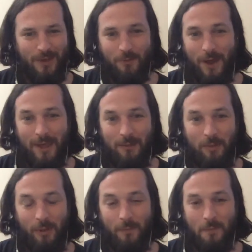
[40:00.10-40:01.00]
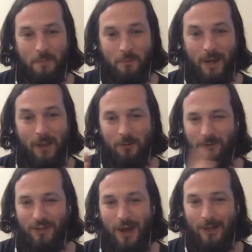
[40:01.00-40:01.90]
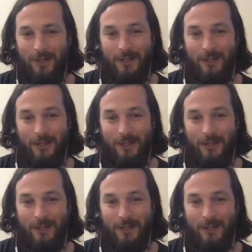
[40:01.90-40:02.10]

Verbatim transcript: when, but when I was young,